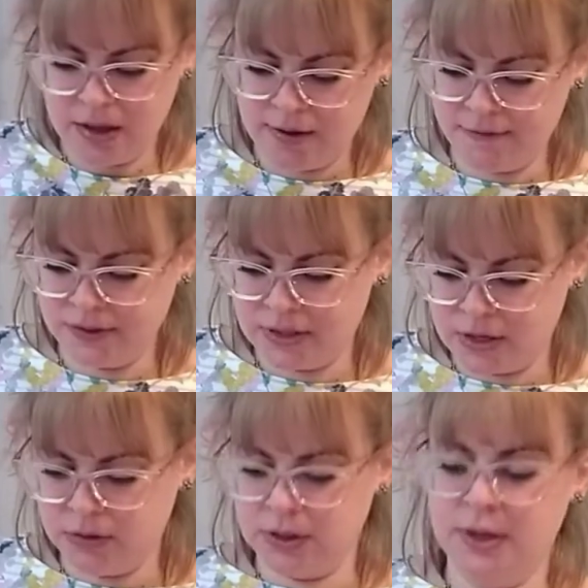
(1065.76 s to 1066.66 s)
I've
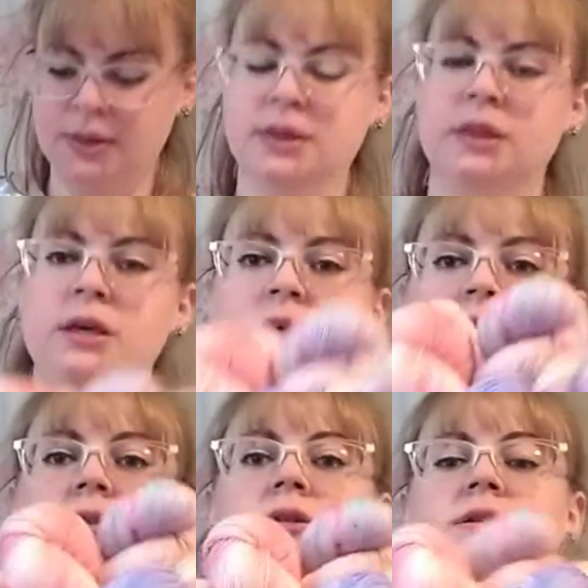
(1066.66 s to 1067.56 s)
settled on
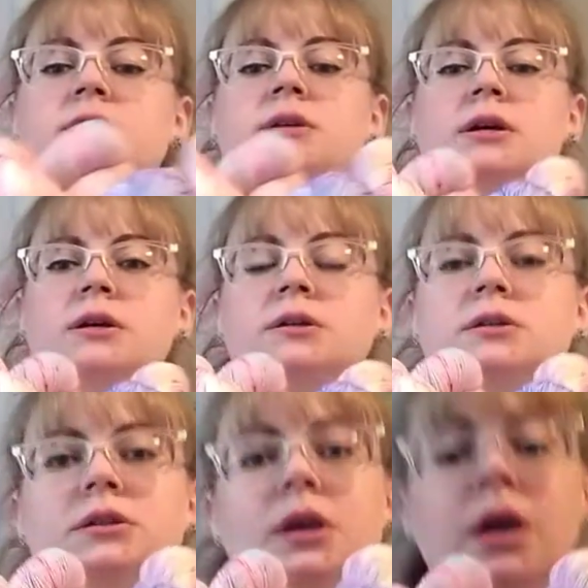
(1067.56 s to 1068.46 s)
these 6.